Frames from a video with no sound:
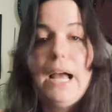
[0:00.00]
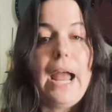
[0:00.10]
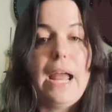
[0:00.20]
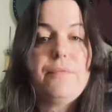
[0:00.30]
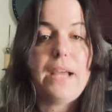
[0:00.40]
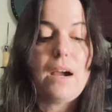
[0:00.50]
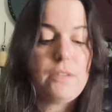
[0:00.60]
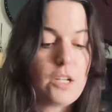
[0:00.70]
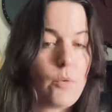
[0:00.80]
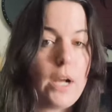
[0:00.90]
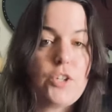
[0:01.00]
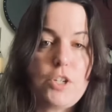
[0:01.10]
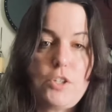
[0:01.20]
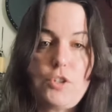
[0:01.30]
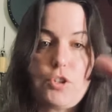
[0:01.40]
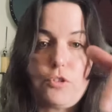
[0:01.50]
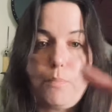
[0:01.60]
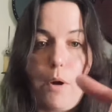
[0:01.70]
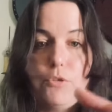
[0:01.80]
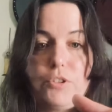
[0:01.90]
If you have any questions, just
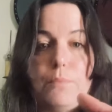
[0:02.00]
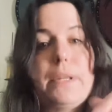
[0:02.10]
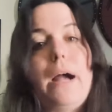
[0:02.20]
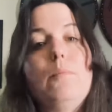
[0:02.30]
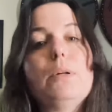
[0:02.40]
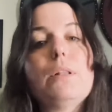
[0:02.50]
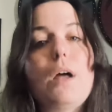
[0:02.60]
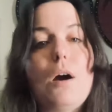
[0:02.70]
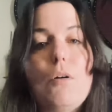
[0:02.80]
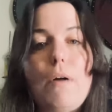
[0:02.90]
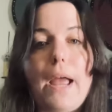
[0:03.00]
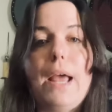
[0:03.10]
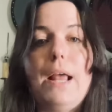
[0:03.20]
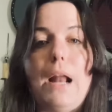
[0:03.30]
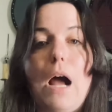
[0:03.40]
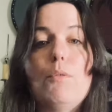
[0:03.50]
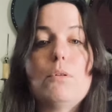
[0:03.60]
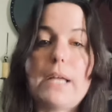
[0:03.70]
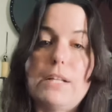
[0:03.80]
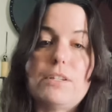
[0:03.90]
post them down below and I will
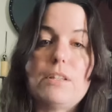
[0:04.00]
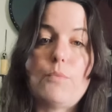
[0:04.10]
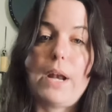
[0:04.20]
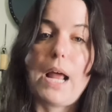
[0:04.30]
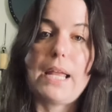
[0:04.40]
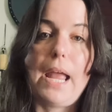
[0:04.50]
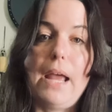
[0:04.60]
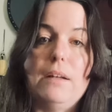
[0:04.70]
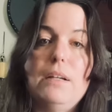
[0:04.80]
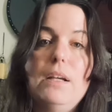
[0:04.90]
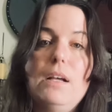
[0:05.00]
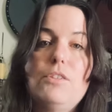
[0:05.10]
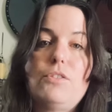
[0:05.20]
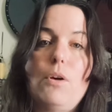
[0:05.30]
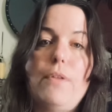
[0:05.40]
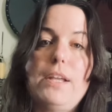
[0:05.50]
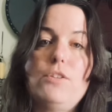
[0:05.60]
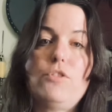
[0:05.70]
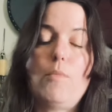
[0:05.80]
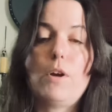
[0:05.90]
get to them when I can. So thank you
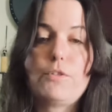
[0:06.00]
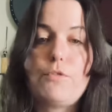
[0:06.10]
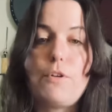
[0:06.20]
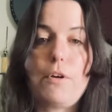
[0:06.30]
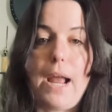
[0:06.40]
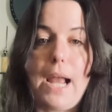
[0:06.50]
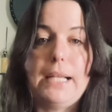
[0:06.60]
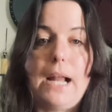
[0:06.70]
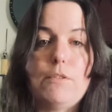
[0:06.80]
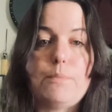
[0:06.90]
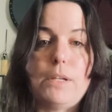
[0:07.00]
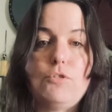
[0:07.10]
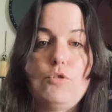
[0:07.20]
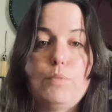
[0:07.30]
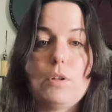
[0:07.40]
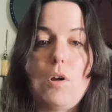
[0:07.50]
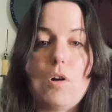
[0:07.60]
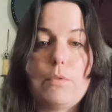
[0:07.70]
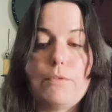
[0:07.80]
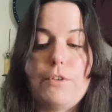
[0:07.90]
so much for hanging out with my super
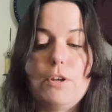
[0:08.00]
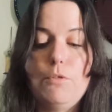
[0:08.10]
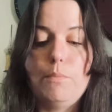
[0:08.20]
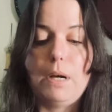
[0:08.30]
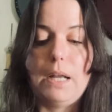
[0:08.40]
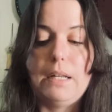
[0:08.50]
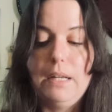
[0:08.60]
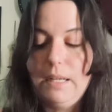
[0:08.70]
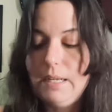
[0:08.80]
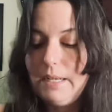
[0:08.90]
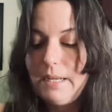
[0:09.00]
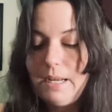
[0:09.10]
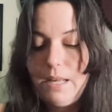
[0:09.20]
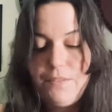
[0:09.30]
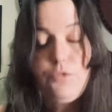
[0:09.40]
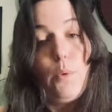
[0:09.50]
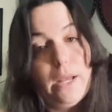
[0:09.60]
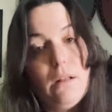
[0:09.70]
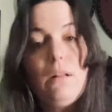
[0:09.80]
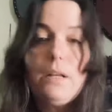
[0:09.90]
long review, but this
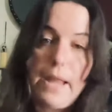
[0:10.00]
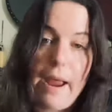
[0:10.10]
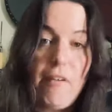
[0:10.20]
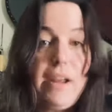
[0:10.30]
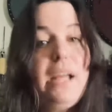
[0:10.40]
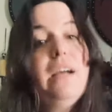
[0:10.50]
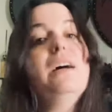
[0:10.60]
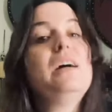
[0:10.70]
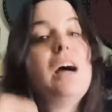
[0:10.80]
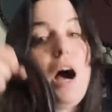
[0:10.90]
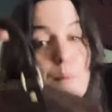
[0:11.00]
will carry a